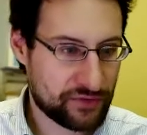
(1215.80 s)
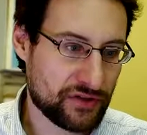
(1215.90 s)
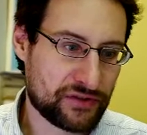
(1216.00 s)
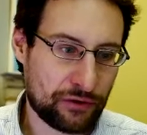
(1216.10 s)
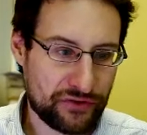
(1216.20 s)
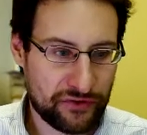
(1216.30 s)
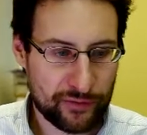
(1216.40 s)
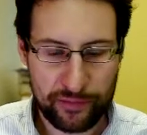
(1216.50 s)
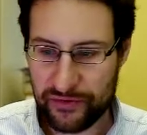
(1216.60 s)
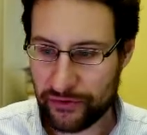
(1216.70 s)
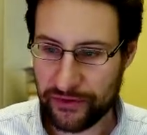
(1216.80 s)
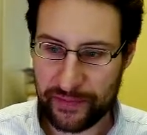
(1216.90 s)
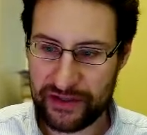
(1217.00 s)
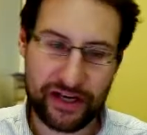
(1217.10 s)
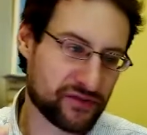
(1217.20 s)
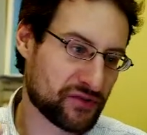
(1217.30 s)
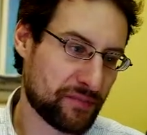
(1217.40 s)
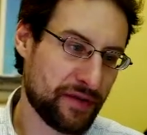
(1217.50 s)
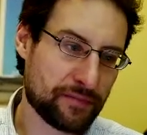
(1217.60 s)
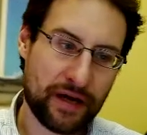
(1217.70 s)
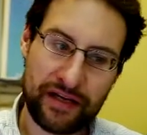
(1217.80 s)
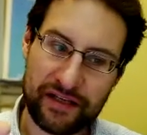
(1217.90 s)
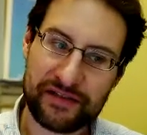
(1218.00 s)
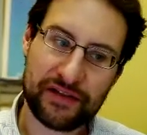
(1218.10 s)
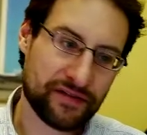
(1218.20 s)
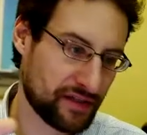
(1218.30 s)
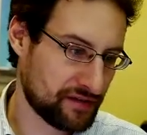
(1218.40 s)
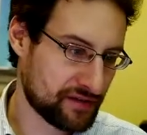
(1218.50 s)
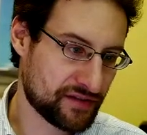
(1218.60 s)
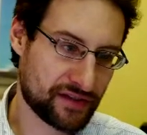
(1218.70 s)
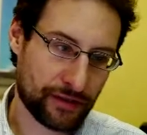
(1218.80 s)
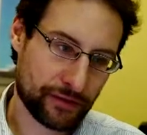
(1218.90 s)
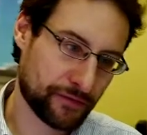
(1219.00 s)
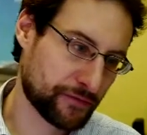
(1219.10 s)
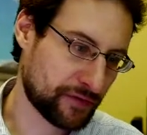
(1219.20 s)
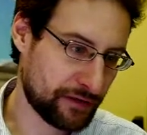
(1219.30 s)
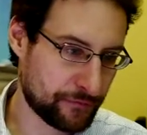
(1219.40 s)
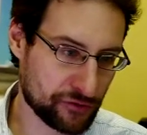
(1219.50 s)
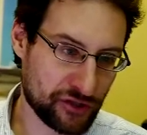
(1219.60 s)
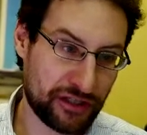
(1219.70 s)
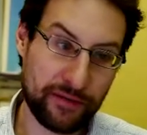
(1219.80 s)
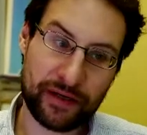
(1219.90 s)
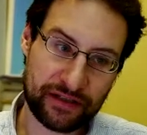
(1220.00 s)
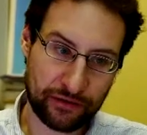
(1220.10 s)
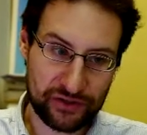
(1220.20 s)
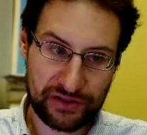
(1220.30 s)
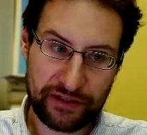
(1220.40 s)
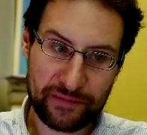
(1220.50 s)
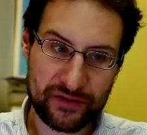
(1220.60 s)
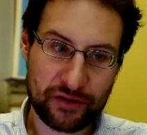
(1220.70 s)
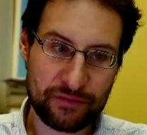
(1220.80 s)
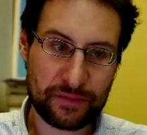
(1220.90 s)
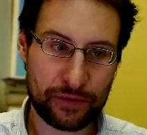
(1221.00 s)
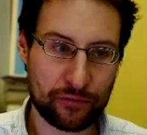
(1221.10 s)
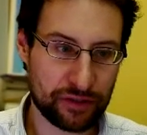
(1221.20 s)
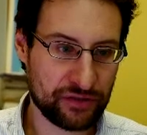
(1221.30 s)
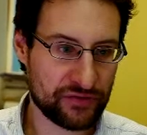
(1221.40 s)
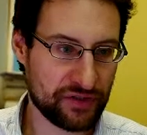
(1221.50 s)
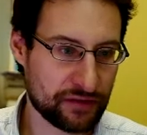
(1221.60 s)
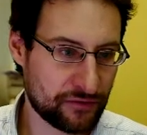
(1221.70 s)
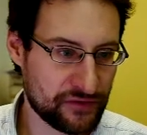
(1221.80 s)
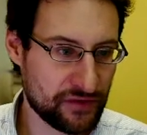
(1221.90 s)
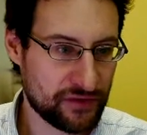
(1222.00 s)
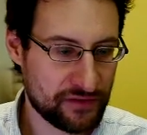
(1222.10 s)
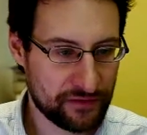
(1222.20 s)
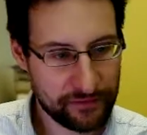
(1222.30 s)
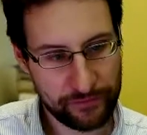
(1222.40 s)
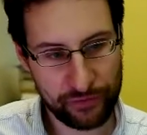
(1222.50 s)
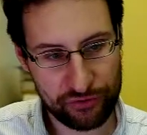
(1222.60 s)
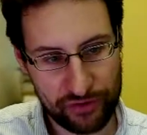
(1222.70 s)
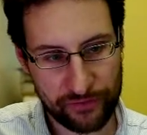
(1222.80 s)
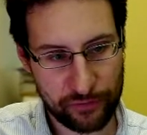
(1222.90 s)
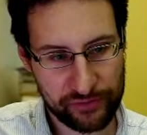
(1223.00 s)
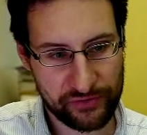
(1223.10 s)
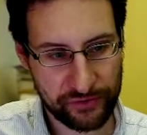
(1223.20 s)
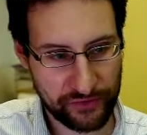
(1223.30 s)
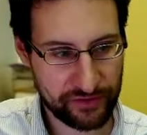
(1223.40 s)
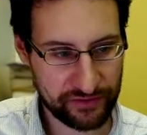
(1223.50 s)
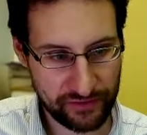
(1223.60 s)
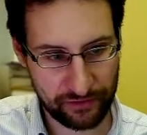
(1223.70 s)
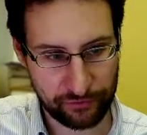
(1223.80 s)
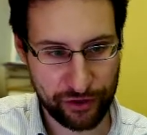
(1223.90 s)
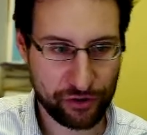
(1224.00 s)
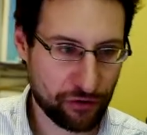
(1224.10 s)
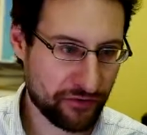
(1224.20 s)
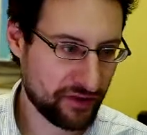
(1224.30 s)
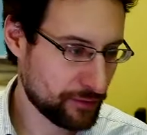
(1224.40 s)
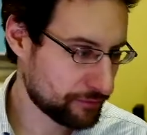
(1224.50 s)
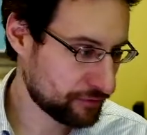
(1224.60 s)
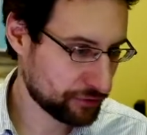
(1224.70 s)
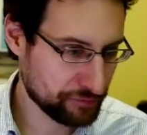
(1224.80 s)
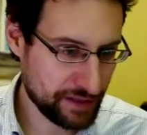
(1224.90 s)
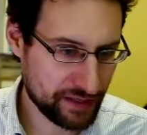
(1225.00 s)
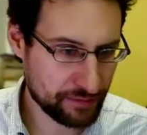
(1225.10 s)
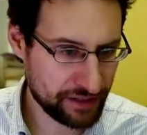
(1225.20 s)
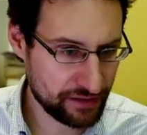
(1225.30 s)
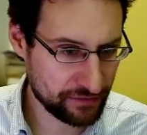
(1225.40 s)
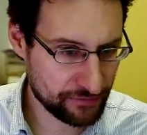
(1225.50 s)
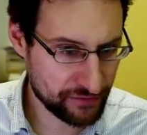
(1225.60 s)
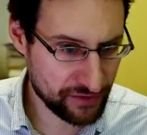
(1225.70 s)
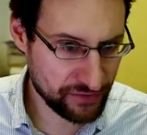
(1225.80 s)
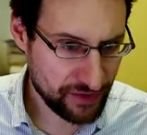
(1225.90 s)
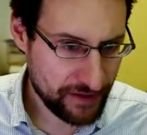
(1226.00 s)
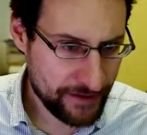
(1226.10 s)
discloses some open source. But yeah, so the big money is in this kind of, unfortunately, but also leave me in the comments below what you think of the future of open source and the recurring theme of not making money with this.